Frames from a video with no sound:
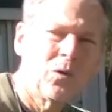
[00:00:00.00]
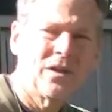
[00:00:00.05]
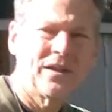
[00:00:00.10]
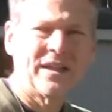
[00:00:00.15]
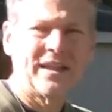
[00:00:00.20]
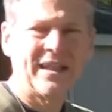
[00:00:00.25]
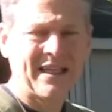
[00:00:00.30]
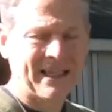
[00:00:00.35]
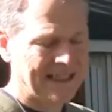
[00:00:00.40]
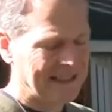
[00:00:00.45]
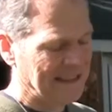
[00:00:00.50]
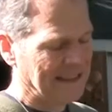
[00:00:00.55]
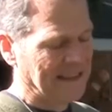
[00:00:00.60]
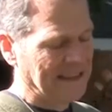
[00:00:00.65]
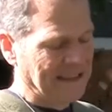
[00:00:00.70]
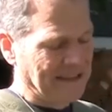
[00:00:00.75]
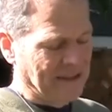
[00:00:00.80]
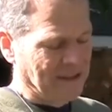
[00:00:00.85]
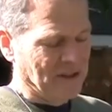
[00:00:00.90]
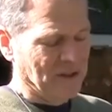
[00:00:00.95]
want
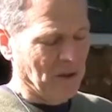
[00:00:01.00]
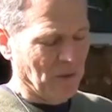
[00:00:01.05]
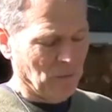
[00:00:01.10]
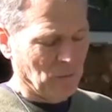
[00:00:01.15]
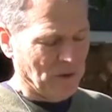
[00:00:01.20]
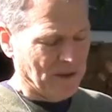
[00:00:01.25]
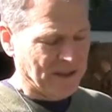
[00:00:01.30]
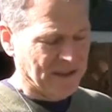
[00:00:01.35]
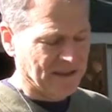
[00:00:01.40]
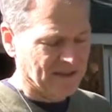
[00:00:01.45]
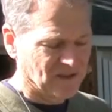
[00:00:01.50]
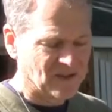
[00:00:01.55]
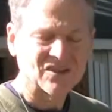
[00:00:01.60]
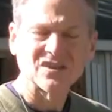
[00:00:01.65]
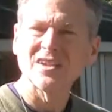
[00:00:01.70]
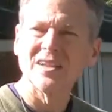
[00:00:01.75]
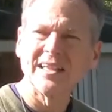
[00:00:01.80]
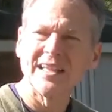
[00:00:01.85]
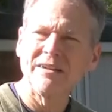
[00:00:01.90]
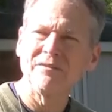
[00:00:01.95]
to
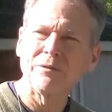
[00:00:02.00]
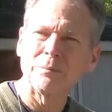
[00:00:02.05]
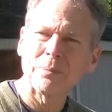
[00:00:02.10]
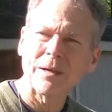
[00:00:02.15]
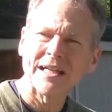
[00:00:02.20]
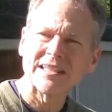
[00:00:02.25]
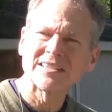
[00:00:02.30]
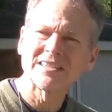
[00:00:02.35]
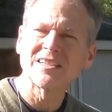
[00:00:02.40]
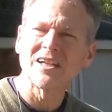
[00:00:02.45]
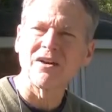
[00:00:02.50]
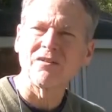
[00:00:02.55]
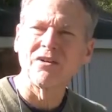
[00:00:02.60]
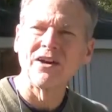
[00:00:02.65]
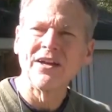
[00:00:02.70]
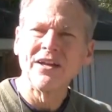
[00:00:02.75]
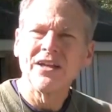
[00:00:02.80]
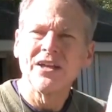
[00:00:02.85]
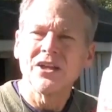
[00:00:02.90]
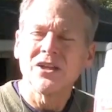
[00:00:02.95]
just leave it by itself.
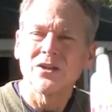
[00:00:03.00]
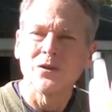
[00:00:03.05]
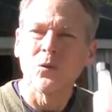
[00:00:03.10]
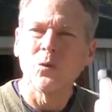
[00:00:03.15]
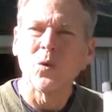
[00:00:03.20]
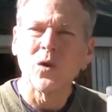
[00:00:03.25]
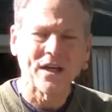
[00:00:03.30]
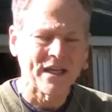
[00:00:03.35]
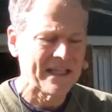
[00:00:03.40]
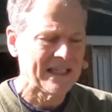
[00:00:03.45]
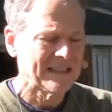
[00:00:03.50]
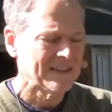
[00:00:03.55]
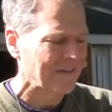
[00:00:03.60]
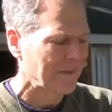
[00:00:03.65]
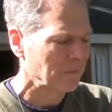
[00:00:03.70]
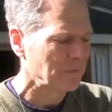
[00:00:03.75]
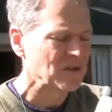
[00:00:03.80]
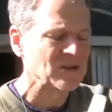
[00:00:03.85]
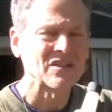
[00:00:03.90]
You want to get some